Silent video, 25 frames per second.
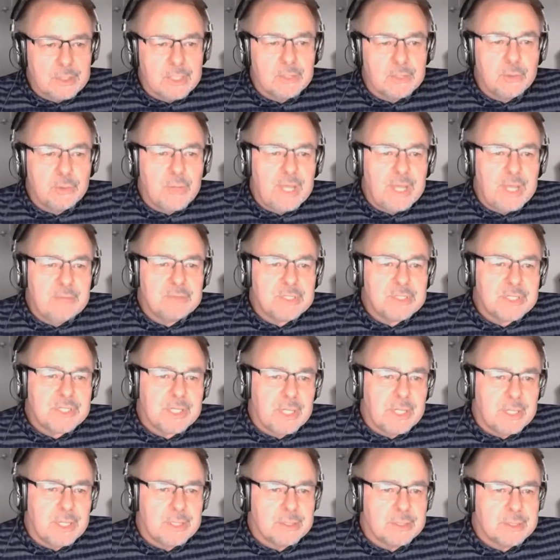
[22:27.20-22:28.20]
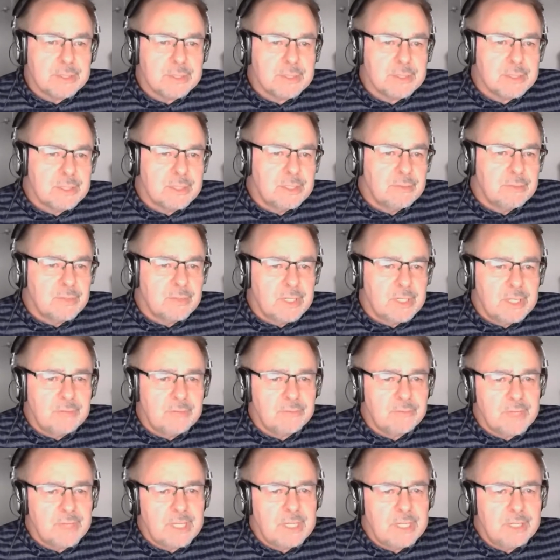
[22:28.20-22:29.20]
then you have a chance.
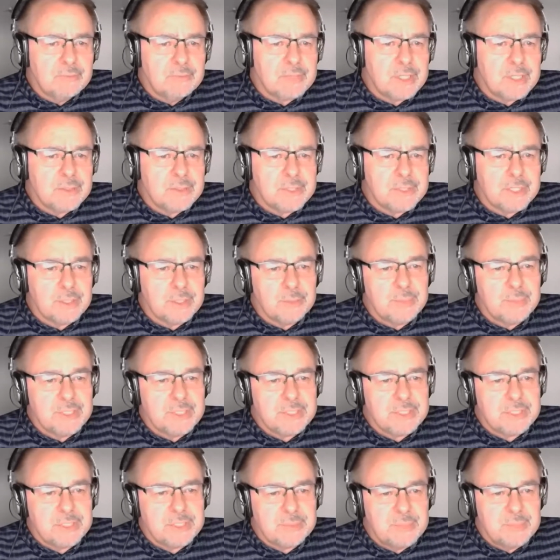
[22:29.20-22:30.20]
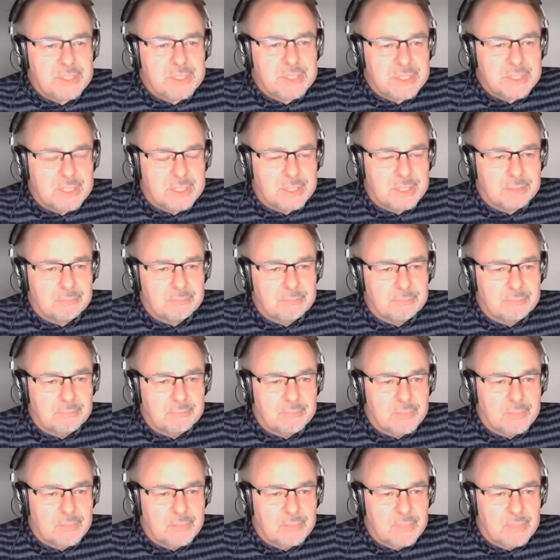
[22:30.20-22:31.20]
If any of those elements is missing,
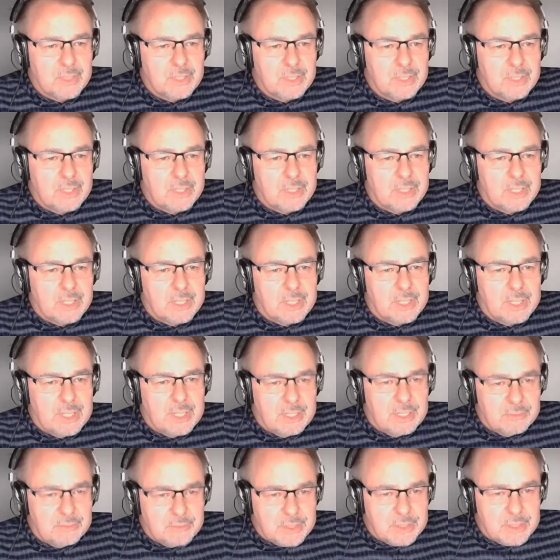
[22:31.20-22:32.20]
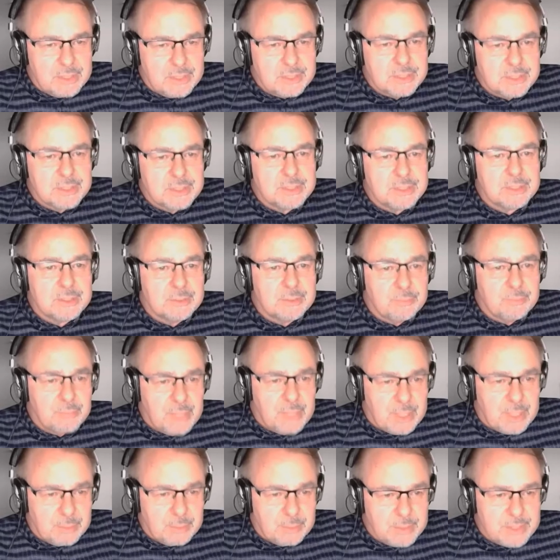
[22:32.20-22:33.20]
evidence,
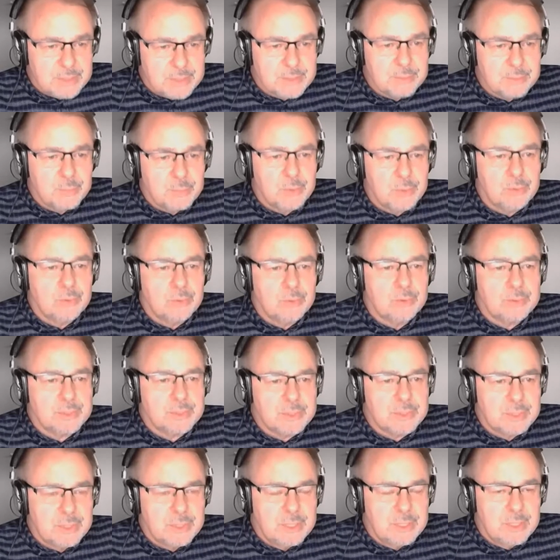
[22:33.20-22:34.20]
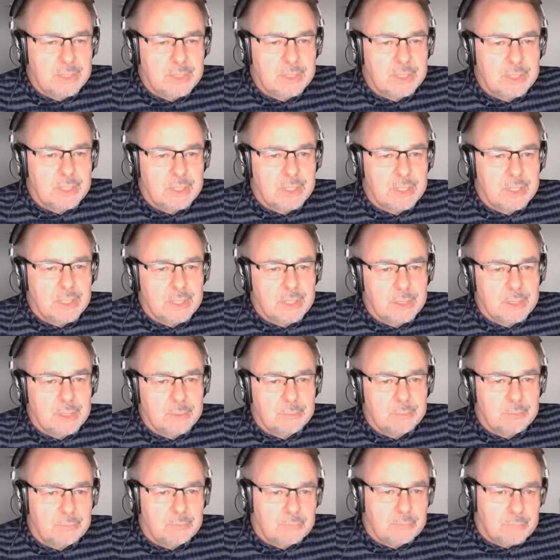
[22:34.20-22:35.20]
public support,
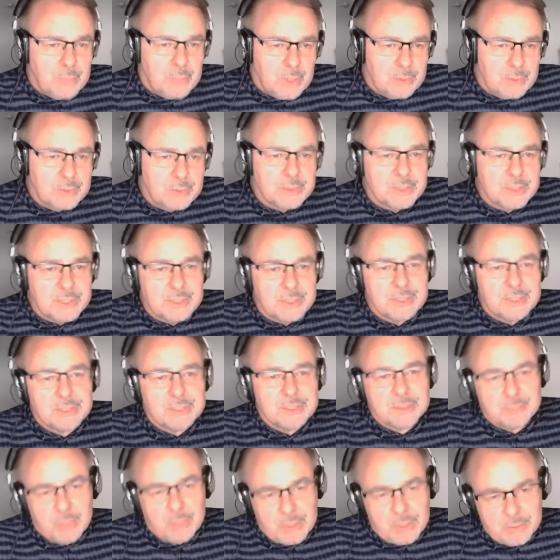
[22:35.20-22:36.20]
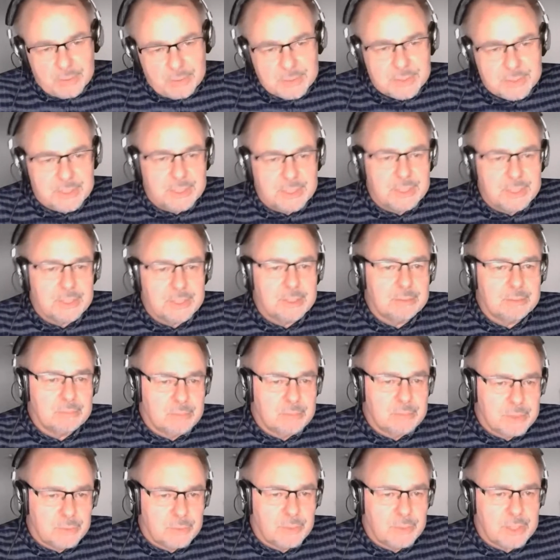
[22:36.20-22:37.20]
politics, policy
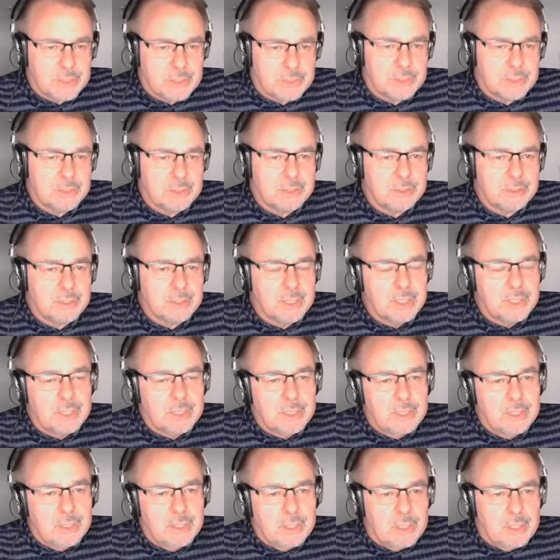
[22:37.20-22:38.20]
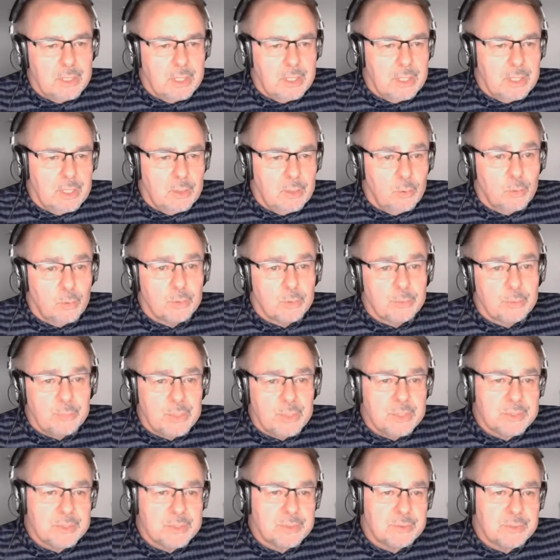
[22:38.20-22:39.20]
direction, or the
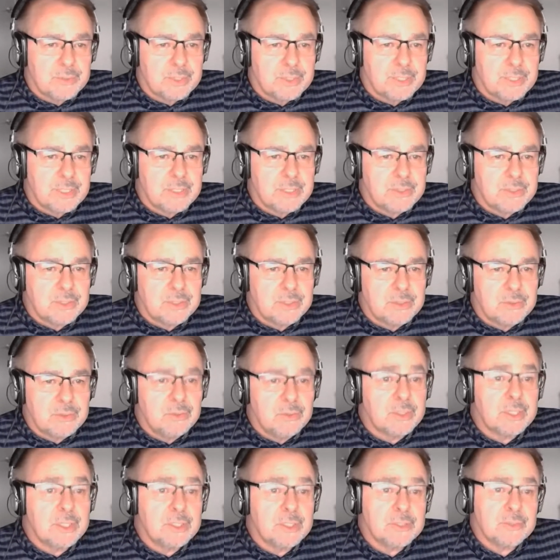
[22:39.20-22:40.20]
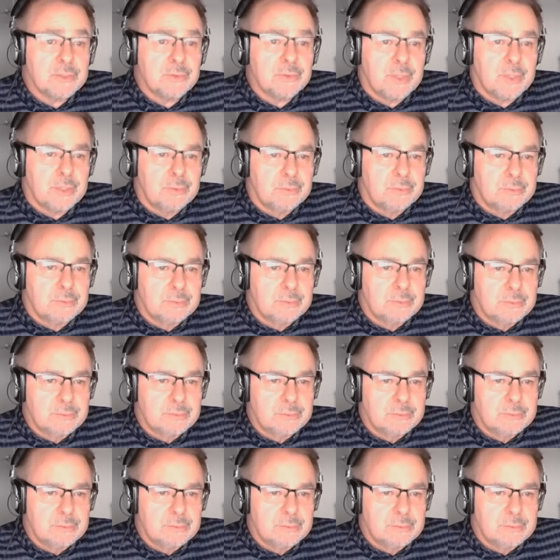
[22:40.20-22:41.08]
personal connection, you're going to struggle.